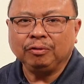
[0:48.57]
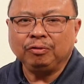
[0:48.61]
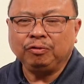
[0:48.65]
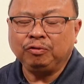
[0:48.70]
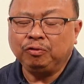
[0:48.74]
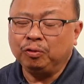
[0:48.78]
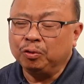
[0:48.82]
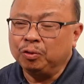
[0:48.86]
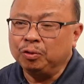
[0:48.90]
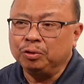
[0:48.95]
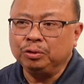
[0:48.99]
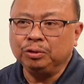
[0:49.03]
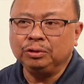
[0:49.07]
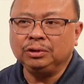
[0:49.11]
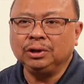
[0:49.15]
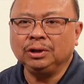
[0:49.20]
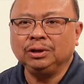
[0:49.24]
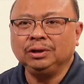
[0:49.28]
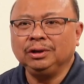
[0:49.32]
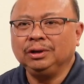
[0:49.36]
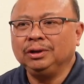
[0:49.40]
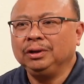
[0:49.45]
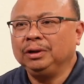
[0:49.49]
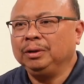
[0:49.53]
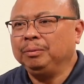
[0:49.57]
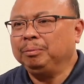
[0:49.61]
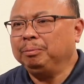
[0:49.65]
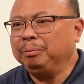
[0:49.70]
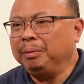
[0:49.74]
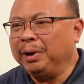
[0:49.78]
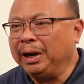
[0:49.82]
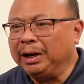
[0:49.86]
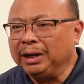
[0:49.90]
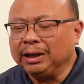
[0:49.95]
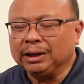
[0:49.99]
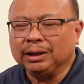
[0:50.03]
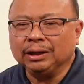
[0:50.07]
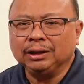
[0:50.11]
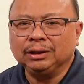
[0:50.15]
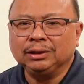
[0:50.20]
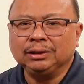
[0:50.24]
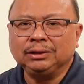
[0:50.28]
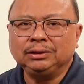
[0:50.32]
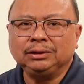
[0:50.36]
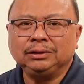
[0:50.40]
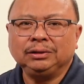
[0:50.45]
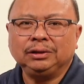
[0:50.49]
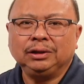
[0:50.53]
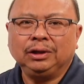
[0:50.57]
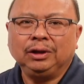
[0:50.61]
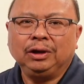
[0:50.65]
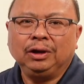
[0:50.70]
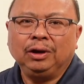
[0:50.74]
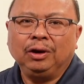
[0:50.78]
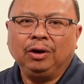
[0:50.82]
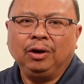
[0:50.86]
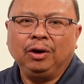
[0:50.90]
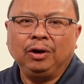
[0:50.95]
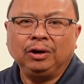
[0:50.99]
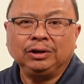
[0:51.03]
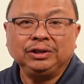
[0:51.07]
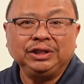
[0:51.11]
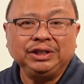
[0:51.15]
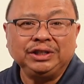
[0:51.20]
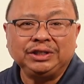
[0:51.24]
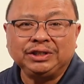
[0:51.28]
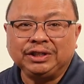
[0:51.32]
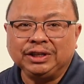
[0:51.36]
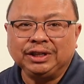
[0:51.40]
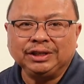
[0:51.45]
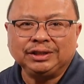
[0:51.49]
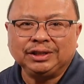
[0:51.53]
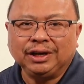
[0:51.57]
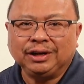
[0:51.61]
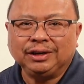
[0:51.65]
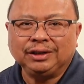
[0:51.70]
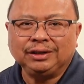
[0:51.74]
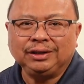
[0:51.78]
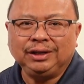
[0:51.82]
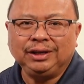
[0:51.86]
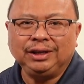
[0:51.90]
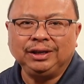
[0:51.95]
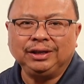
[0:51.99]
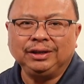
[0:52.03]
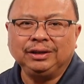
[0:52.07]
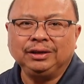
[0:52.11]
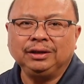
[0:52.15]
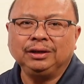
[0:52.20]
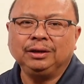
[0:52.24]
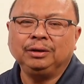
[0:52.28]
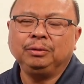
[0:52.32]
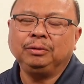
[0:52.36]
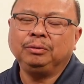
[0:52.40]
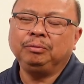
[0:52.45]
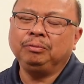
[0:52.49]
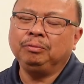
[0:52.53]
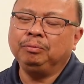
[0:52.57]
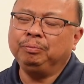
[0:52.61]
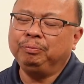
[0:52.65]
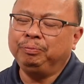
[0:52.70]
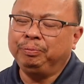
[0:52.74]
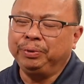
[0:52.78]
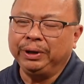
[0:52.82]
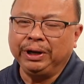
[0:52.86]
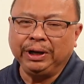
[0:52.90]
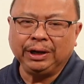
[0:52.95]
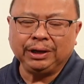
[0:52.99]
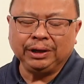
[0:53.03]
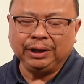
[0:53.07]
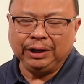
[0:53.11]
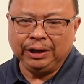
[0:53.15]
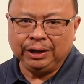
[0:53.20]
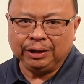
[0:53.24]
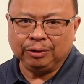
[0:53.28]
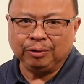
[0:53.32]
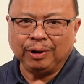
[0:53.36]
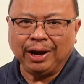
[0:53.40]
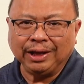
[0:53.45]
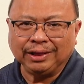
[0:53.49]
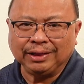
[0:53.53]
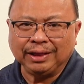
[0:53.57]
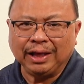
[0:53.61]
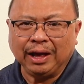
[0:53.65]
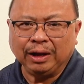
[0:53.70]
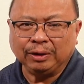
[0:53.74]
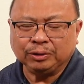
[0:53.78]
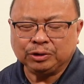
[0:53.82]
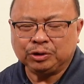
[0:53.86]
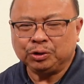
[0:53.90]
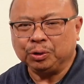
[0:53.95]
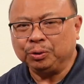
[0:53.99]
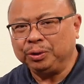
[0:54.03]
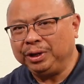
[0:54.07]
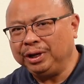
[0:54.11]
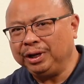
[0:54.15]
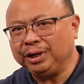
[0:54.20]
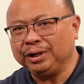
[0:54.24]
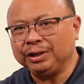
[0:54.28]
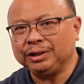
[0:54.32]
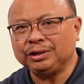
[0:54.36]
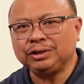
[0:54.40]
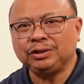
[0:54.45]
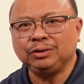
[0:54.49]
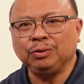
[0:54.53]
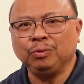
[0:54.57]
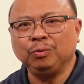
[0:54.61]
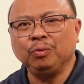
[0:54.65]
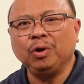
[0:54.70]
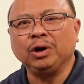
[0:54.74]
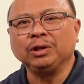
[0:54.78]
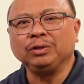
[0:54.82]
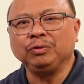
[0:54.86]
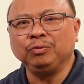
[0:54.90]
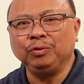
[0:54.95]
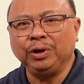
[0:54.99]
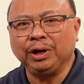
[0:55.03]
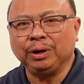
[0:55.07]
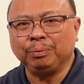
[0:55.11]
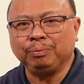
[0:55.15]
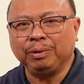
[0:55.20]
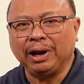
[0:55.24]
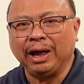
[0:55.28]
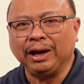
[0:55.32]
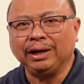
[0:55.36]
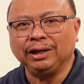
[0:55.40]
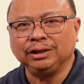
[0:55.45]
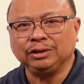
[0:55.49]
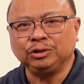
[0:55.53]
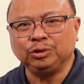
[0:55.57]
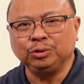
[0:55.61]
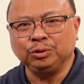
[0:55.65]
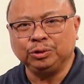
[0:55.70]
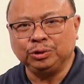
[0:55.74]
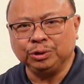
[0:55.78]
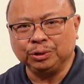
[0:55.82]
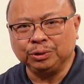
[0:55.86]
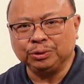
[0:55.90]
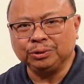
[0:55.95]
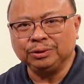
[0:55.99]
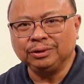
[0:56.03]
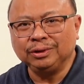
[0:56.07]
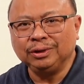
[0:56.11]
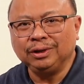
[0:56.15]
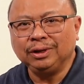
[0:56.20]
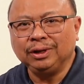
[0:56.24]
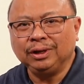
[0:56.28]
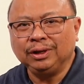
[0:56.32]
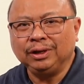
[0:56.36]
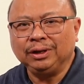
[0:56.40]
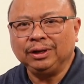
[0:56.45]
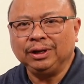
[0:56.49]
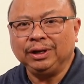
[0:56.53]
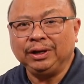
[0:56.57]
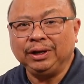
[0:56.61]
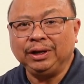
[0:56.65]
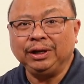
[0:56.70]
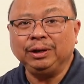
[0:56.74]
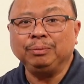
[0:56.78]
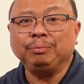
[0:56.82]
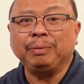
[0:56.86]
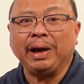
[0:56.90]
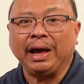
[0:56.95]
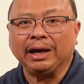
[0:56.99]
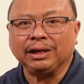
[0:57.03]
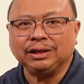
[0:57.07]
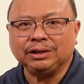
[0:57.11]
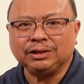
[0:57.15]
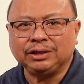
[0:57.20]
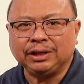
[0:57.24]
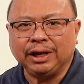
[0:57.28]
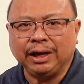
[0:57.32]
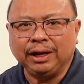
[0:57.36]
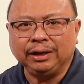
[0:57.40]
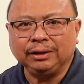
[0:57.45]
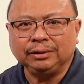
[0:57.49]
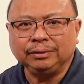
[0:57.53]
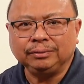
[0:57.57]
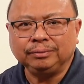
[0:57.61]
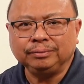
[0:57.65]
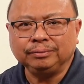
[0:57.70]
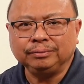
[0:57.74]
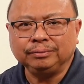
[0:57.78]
Food, medical, all these things are in big need right now. So here's what we are planning to do in Pakistan.